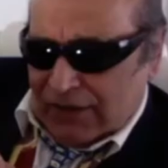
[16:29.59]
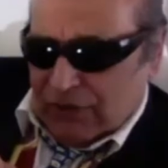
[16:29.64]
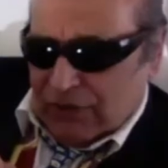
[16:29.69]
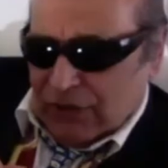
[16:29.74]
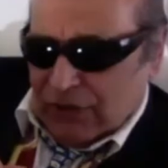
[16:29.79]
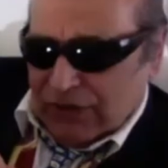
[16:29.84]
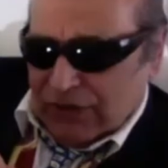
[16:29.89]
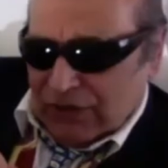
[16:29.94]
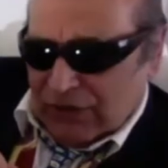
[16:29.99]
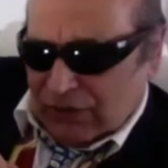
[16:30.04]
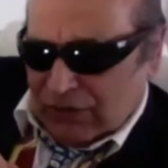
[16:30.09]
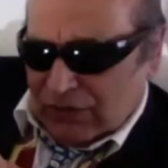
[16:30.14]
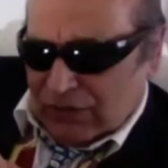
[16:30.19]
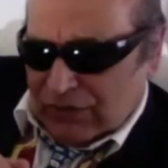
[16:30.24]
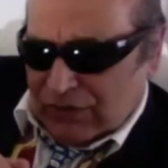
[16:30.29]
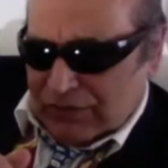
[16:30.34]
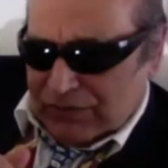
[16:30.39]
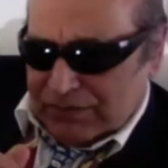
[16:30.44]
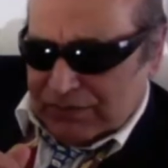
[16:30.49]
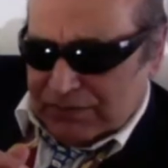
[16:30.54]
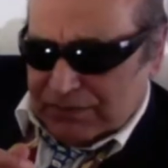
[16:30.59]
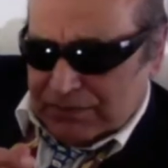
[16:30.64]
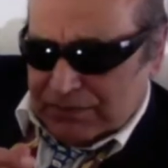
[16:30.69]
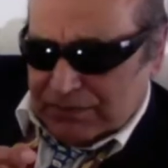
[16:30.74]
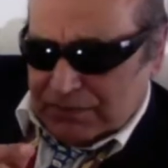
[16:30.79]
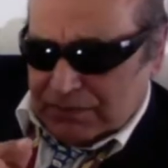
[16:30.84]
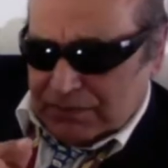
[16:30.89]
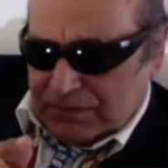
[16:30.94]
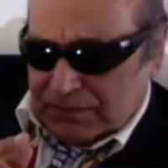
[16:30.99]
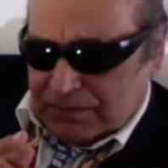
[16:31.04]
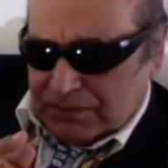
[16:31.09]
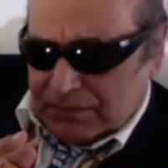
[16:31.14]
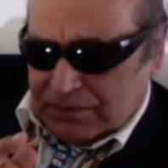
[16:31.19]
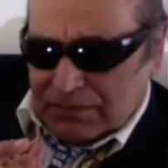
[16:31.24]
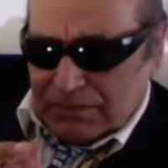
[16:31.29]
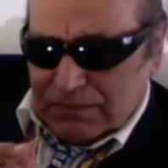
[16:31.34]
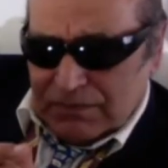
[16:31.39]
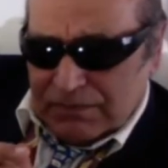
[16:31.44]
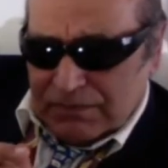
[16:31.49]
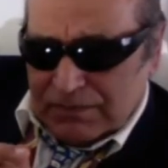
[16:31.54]
we're consul or
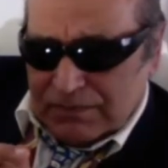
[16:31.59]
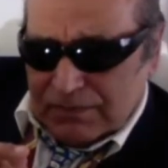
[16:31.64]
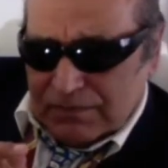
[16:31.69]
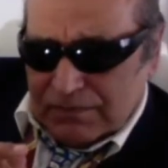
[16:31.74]
something. That's,